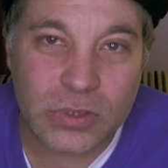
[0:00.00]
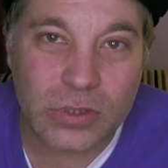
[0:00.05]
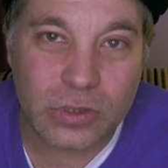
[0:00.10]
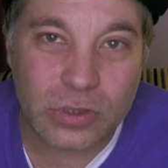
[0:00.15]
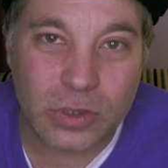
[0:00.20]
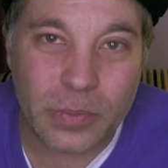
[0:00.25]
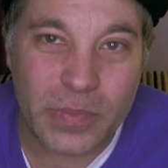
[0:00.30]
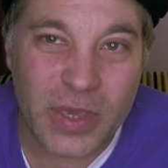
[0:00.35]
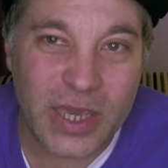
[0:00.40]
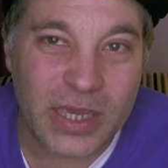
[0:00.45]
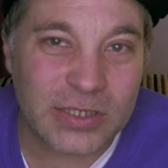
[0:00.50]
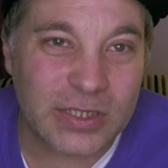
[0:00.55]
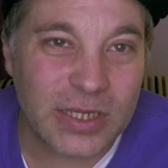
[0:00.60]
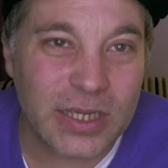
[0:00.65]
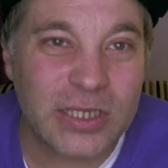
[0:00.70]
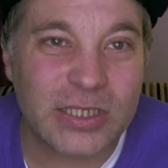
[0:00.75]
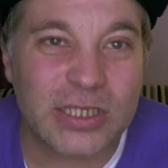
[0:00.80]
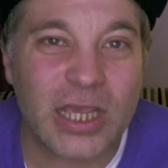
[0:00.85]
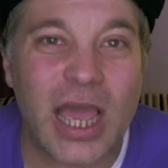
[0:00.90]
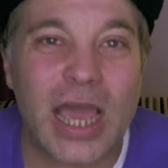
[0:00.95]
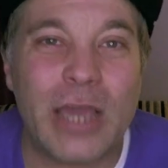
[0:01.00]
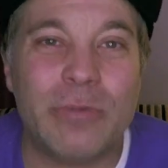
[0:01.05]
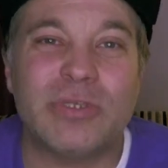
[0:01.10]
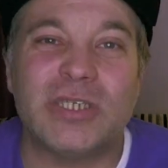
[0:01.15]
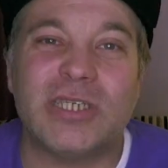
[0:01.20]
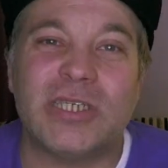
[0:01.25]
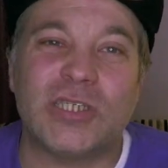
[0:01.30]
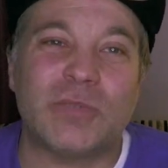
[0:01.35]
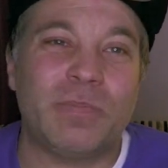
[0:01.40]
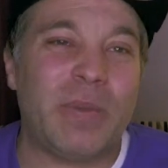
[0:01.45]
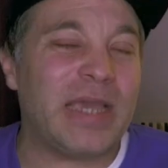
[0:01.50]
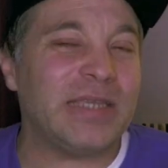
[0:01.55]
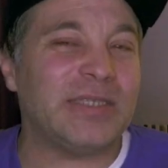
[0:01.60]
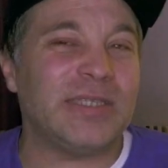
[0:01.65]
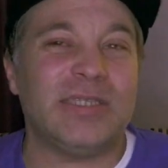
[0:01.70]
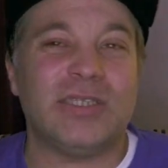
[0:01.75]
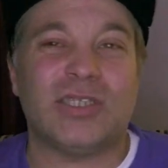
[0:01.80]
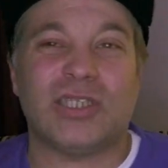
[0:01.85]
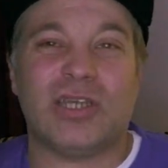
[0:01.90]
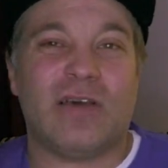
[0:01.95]
the mixes. I was
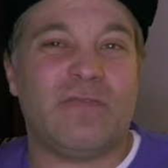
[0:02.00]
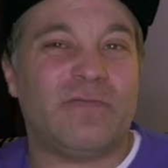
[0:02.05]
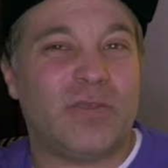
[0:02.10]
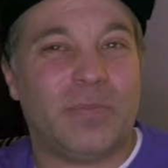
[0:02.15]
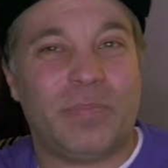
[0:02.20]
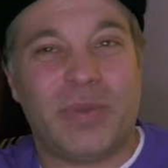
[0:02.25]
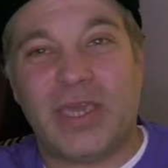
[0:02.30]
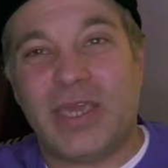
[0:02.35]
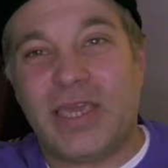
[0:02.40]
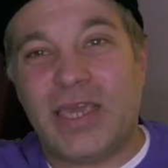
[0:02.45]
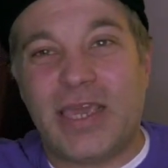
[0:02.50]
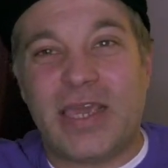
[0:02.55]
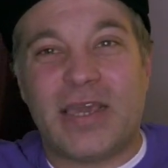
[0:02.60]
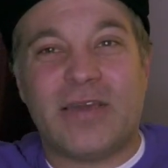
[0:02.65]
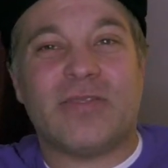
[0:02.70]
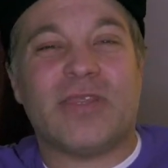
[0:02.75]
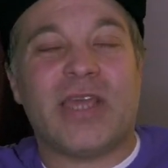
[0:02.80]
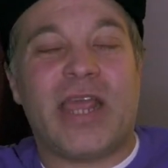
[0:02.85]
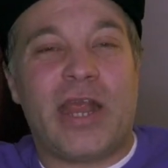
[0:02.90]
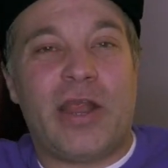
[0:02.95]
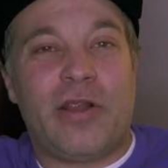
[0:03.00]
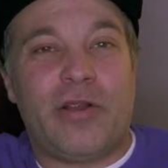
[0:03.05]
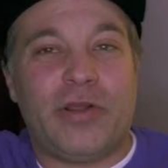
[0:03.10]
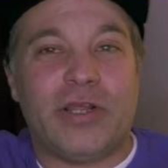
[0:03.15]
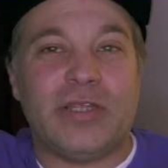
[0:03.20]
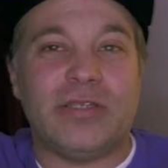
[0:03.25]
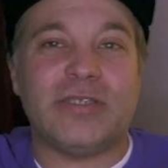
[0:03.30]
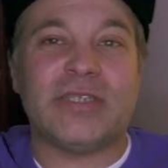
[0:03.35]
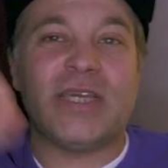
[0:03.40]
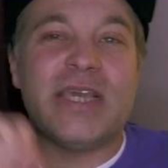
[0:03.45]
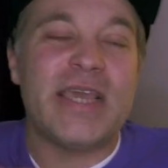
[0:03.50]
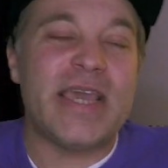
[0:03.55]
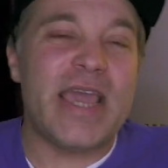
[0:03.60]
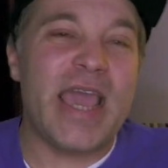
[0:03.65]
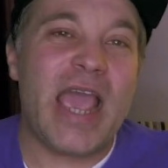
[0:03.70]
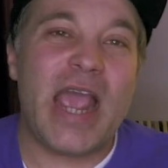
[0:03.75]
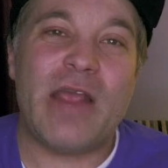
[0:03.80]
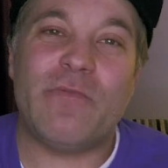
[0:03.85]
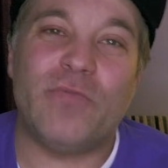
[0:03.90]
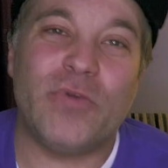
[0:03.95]
expecting stuff to be here, there, and
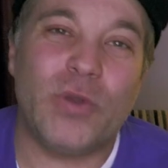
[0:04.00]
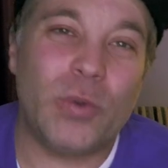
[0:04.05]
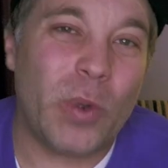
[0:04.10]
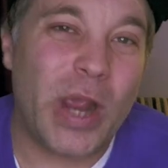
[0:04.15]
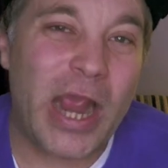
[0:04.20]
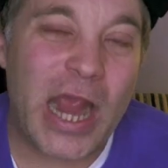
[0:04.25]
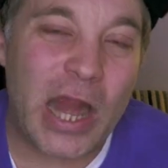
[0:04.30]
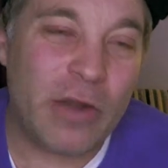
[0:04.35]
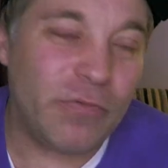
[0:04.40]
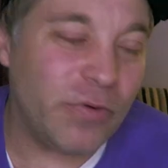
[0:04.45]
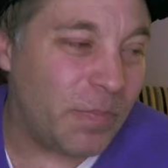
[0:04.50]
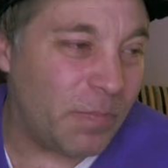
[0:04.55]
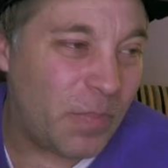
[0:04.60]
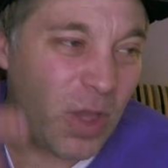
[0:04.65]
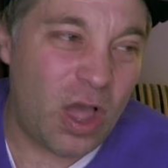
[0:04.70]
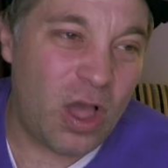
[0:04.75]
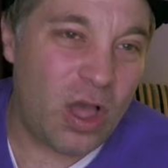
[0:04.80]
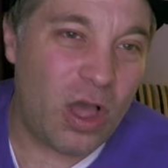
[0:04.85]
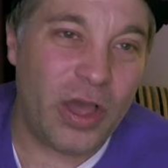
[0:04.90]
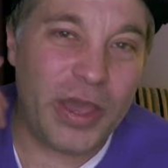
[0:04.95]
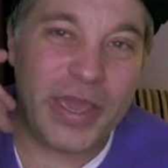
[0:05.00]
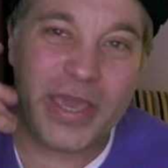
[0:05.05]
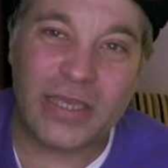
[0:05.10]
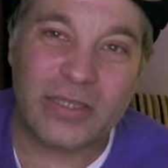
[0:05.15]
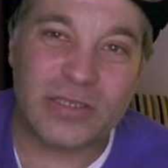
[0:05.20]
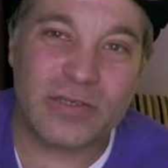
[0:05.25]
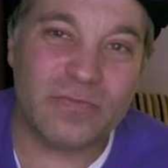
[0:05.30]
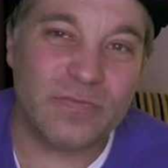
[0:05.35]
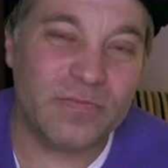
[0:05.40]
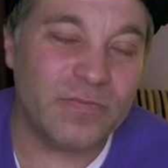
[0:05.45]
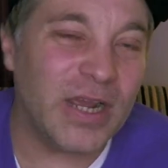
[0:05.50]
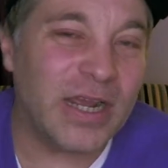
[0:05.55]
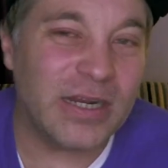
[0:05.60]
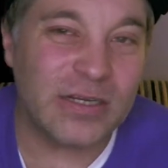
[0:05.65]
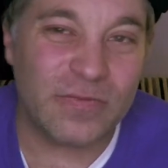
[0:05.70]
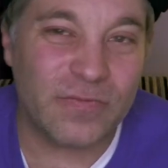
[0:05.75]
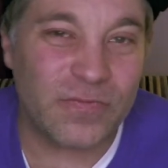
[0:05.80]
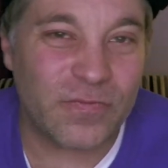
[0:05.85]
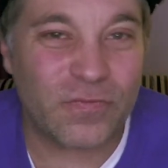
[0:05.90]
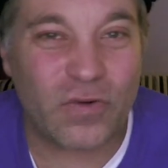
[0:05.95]
everywhere, and behind, and
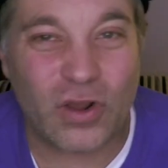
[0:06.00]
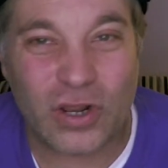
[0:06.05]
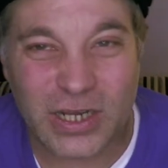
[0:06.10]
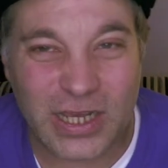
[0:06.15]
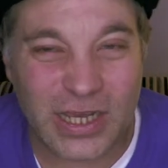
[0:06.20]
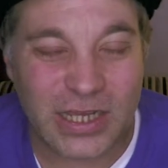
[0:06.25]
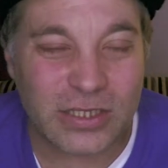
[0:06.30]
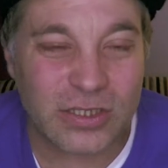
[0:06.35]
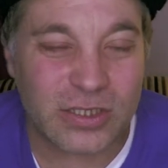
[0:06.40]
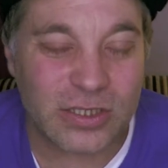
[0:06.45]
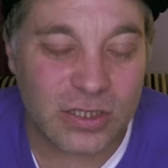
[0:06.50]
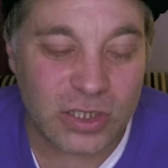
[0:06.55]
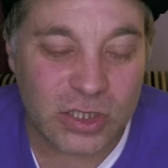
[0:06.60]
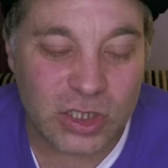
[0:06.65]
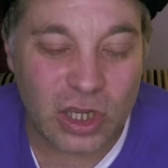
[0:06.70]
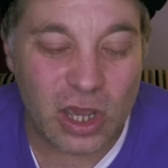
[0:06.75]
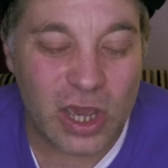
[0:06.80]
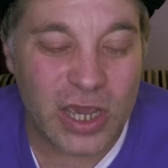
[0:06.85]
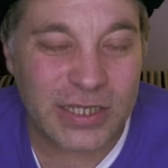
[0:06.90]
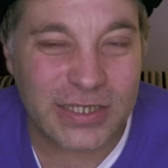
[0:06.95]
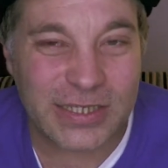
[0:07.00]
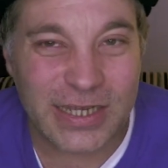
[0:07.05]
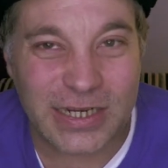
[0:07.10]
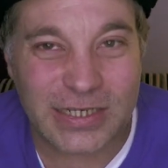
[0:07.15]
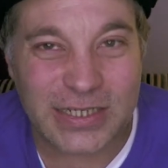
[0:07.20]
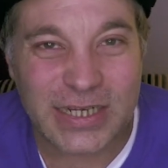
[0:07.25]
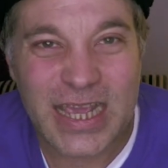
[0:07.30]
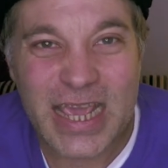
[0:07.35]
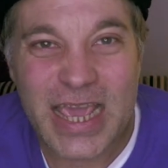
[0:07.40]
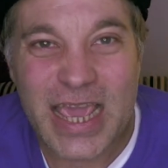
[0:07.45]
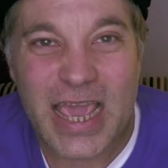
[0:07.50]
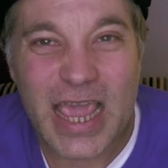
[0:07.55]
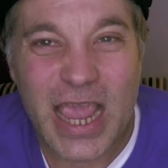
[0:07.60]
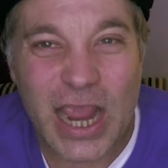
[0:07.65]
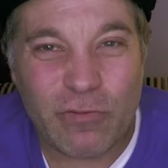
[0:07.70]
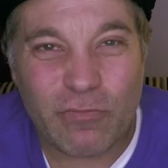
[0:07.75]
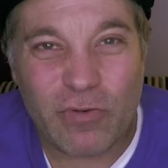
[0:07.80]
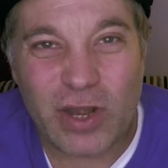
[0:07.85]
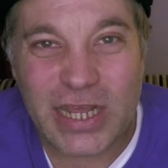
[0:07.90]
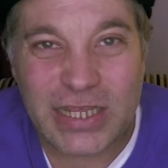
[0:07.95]
in front, and to the sides, and
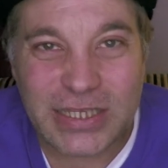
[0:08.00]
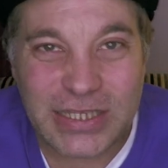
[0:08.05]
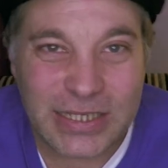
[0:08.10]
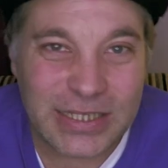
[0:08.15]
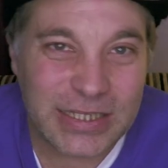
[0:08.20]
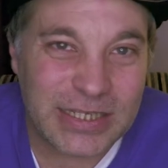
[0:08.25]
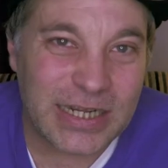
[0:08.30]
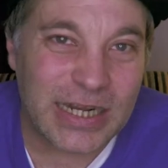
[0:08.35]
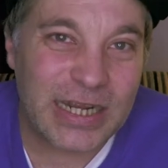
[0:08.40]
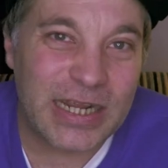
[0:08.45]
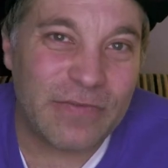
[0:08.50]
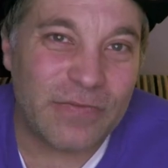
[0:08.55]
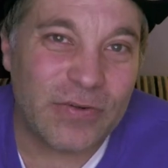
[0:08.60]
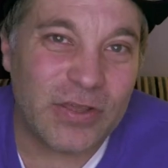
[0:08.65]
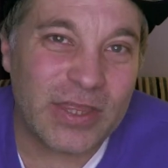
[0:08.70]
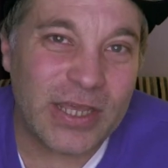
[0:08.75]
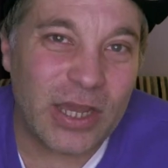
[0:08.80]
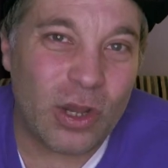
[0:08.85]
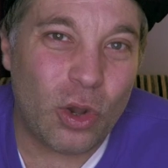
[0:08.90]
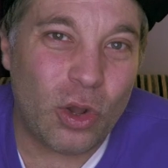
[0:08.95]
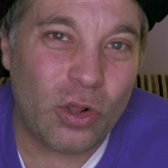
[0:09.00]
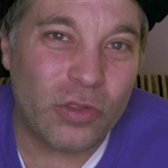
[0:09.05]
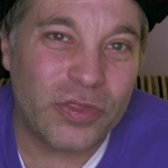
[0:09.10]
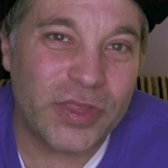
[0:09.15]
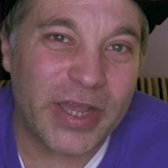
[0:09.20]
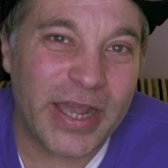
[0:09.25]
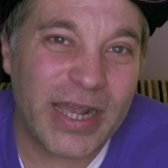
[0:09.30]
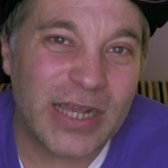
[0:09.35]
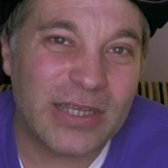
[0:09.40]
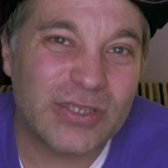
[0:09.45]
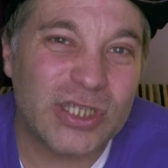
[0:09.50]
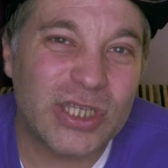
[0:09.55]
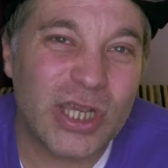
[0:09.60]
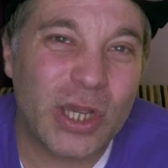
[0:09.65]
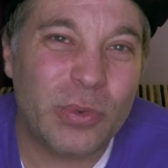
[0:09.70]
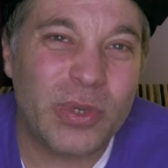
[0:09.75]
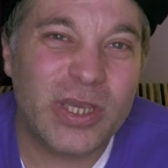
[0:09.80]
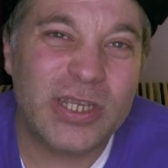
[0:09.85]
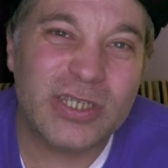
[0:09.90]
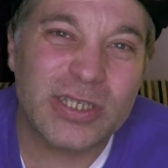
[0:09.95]
it really didn't deliver that on that.
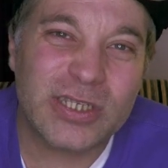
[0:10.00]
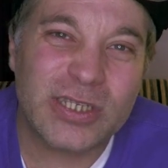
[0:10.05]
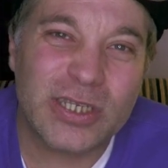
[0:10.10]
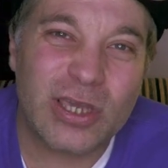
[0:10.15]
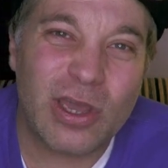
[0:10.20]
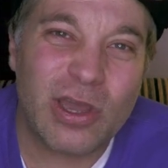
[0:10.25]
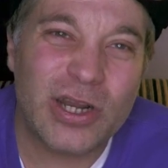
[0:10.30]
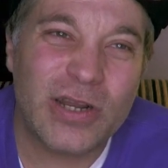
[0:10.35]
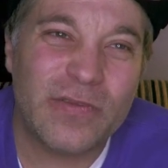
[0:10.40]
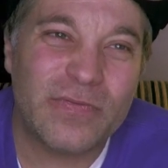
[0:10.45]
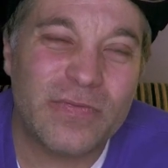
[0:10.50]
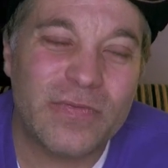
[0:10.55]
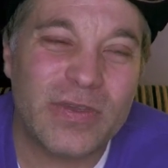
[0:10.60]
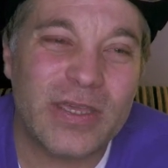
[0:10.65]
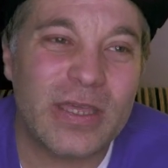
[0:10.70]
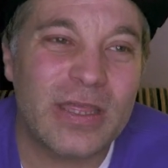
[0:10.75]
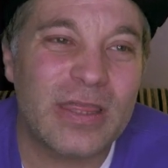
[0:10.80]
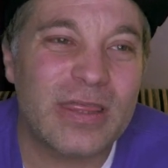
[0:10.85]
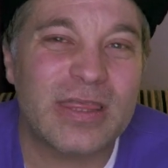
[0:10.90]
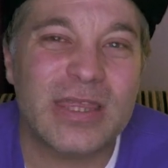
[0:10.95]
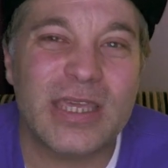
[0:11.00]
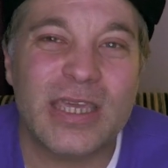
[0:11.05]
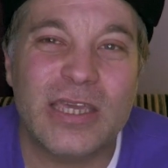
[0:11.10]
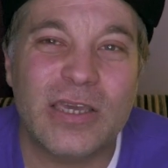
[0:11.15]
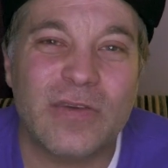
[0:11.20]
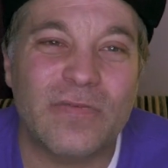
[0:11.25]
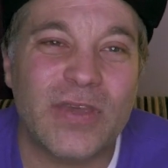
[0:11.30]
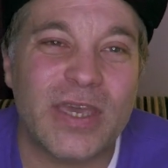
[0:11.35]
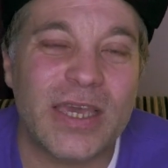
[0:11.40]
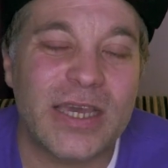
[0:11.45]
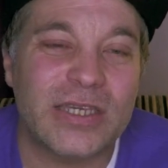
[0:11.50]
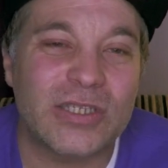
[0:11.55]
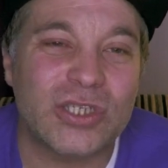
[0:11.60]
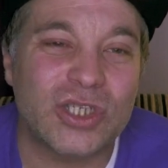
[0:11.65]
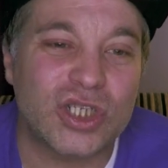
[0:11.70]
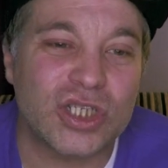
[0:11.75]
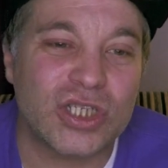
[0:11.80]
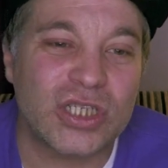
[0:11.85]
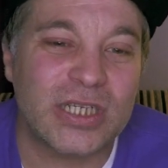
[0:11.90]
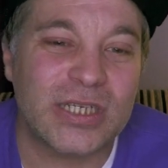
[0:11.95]
So it just kind of, think of it as
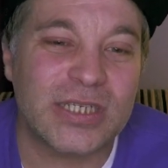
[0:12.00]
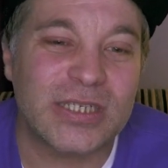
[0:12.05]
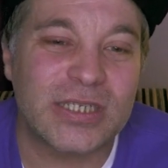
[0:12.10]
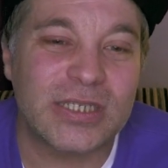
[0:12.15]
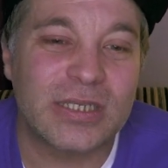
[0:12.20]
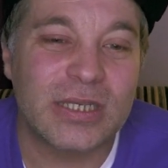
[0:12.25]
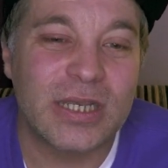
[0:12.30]
just a,